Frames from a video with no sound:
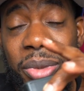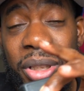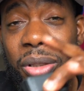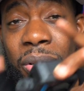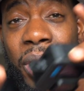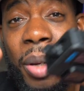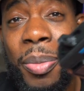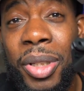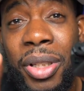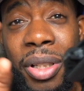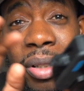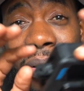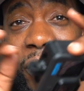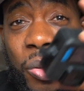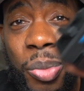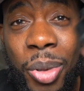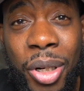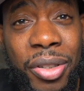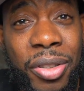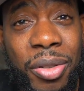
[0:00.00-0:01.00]
They don't
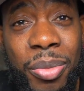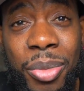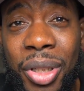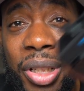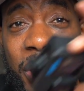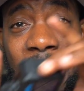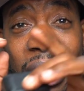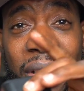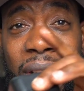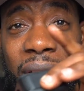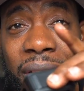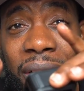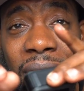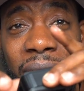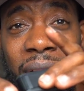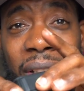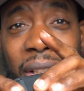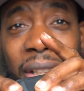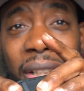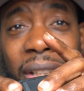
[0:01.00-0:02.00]
sponsor me or anything.
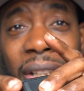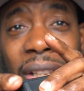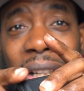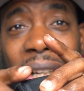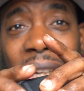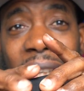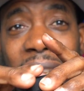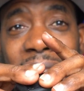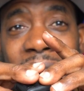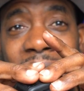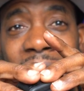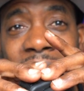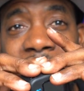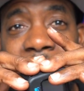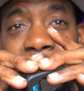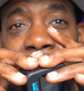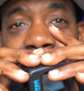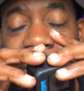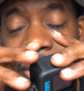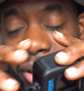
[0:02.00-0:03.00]
I did
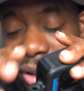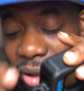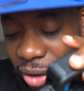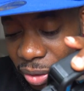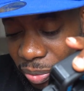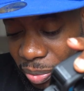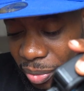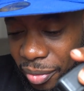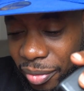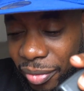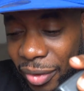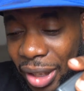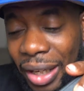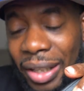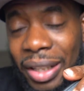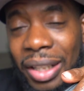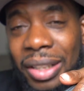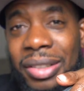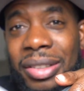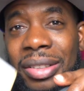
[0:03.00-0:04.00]
stumble on it,
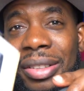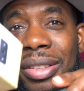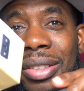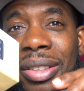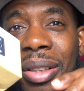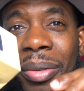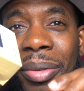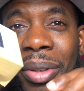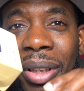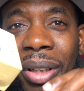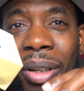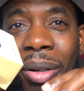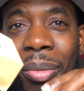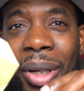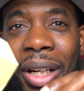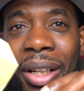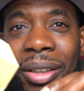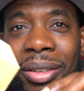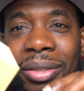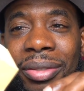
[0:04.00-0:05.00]
and I seen something
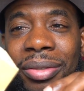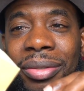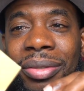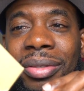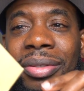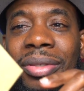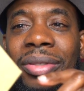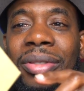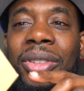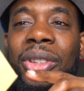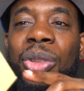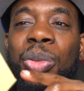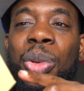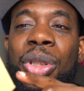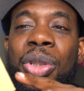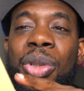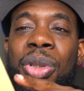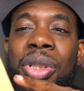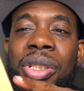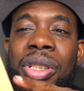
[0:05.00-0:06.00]
about where
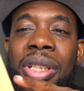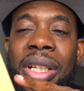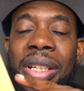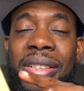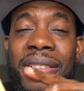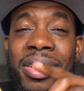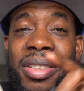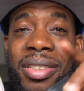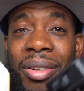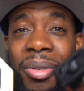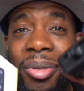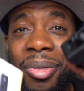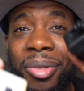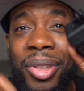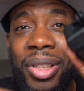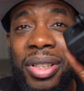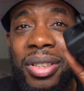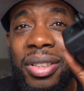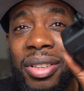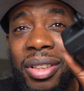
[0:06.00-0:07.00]
you could change the
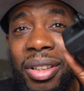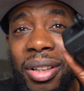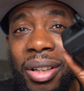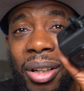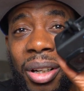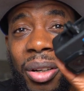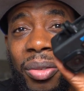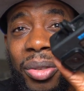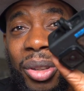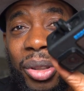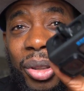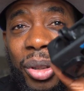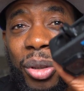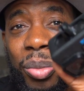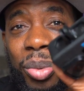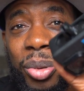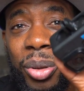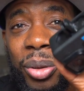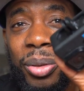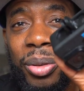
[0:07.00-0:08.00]
feet of the
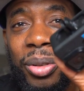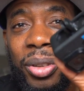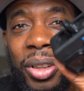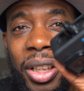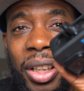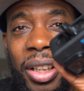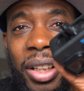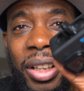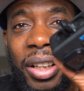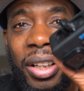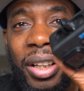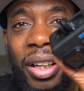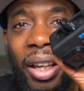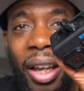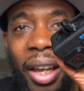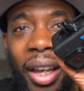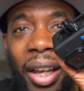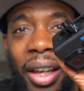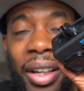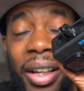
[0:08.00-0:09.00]
GoPro,
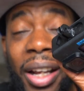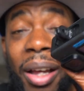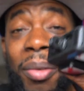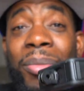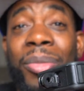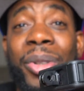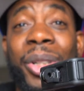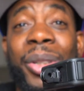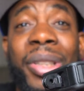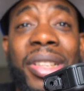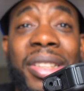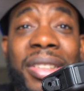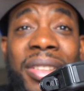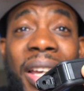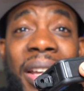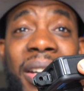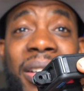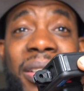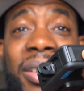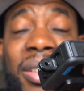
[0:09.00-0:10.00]
and I'm very
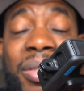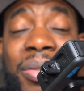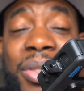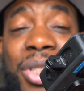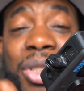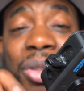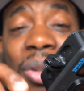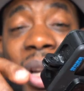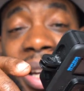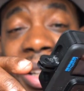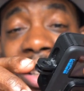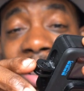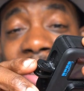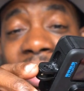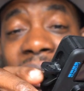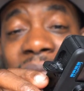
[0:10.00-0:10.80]
excited to even try it.